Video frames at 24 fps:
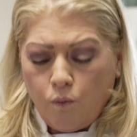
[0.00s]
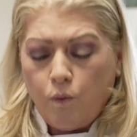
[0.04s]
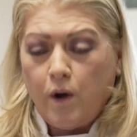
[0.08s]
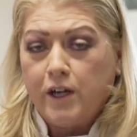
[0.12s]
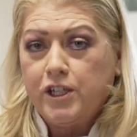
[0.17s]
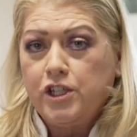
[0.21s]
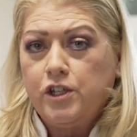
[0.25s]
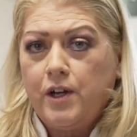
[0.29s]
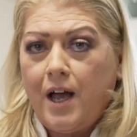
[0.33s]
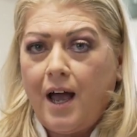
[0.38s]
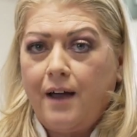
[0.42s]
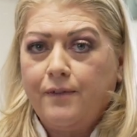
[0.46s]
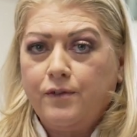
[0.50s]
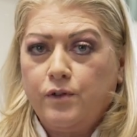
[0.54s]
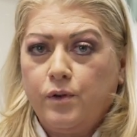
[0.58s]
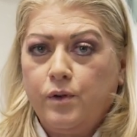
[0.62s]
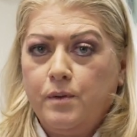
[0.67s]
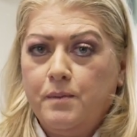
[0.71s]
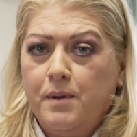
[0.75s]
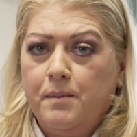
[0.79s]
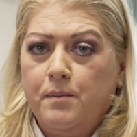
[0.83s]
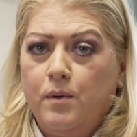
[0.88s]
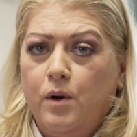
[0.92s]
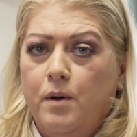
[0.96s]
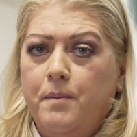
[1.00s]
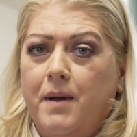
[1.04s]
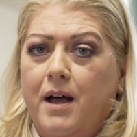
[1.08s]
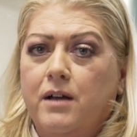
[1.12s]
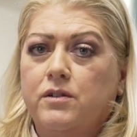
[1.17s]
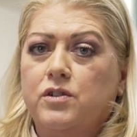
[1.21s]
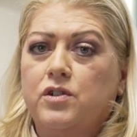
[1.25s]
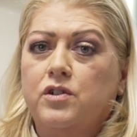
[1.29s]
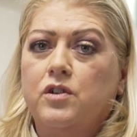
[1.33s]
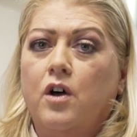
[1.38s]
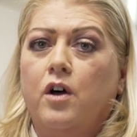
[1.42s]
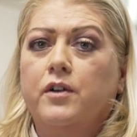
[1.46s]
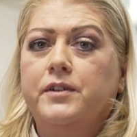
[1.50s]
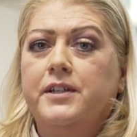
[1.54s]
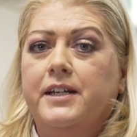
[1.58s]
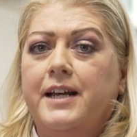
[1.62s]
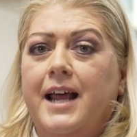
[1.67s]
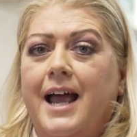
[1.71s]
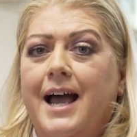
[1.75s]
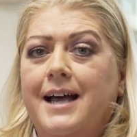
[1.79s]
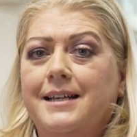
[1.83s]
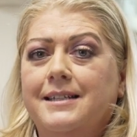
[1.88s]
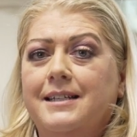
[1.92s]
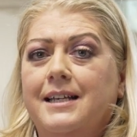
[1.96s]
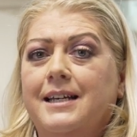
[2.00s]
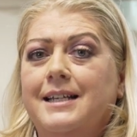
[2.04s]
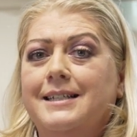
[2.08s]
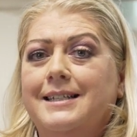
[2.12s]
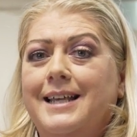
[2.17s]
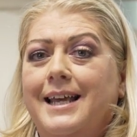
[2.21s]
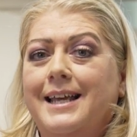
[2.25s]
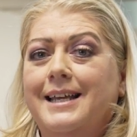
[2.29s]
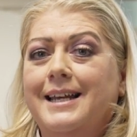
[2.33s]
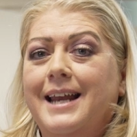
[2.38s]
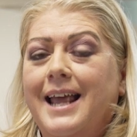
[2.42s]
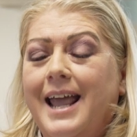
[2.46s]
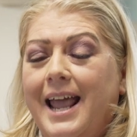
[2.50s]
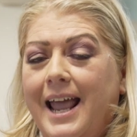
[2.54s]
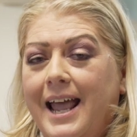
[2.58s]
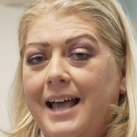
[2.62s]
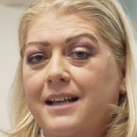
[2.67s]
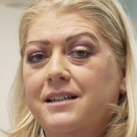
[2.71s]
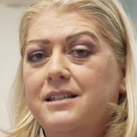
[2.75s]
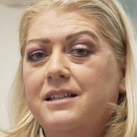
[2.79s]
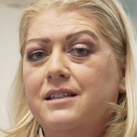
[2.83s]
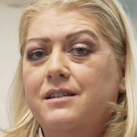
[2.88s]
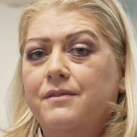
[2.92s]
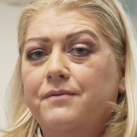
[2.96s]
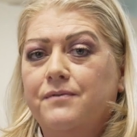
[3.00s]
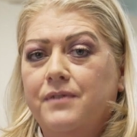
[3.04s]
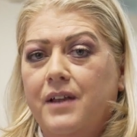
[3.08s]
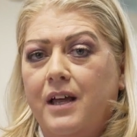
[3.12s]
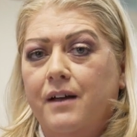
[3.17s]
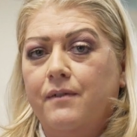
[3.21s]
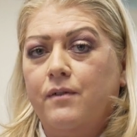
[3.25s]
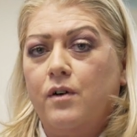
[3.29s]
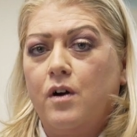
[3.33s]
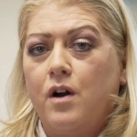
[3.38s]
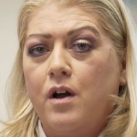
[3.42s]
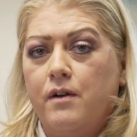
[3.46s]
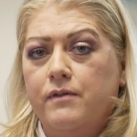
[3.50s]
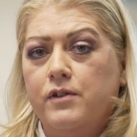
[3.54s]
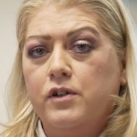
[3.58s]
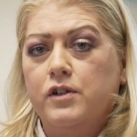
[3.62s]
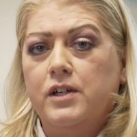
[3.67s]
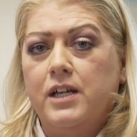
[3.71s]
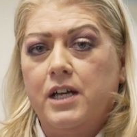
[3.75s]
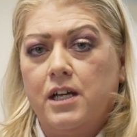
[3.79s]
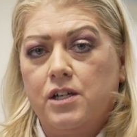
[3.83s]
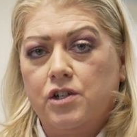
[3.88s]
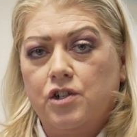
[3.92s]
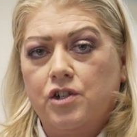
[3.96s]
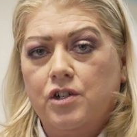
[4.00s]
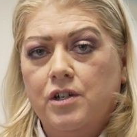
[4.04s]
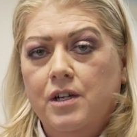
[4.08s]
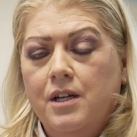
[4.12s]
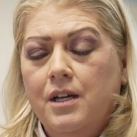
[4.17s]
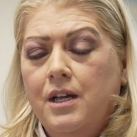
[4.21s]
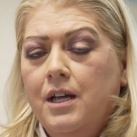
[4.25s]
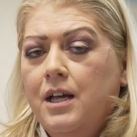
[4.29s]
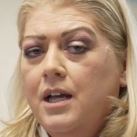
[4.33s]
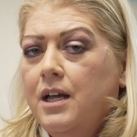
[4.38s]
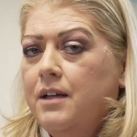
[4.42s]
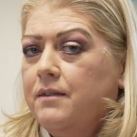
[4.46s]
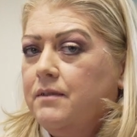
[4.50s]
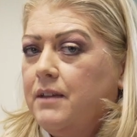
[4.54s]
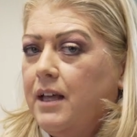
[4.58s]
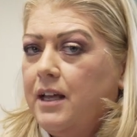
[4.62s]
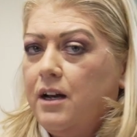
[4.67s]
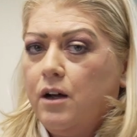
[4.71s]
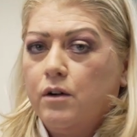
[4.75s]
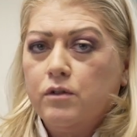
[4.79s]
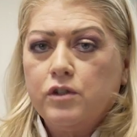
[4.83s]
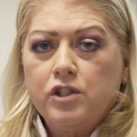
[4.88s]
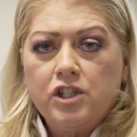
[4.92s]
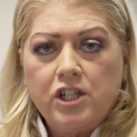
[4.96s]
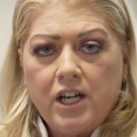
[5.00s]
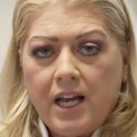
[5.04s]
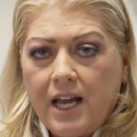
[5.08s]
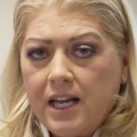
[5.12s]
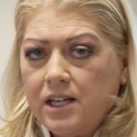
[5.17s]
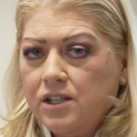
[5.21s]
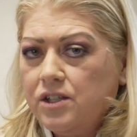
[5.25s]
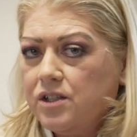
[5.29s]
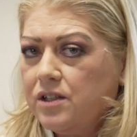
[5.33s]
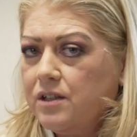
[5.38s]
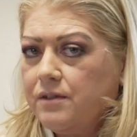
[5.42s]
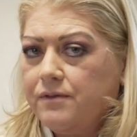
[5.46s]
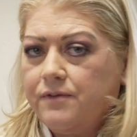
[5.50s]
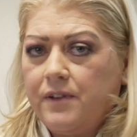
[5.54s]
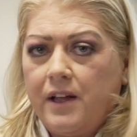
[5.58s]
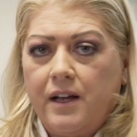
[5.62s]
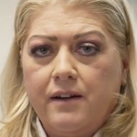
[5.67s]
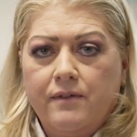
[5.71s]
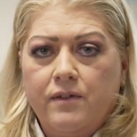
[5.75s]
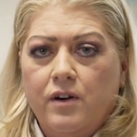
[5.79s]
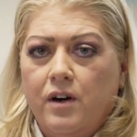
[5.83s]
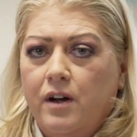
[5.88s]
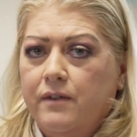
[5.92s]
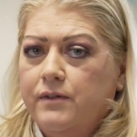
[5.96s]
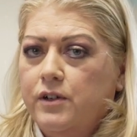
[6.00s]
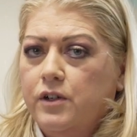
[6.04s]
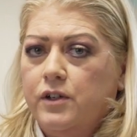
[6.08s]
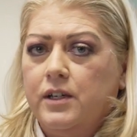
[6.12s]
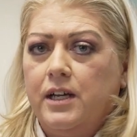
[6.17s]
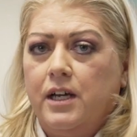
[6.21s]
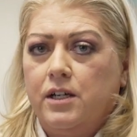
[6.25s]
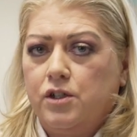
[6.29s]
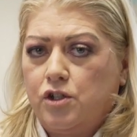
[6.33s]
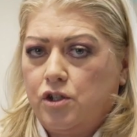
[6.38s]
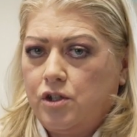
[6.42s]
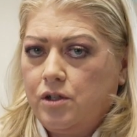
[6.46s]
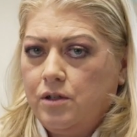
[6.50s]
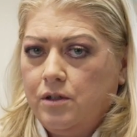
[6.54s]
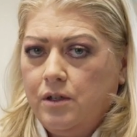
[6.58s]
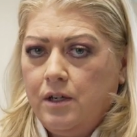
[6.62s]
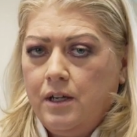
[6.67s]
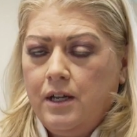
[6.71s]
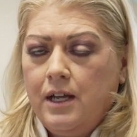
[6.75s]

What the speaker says: What you have to remember about salt and acid is they enhance the flavor of your dish. They don't change the flavor of your dish.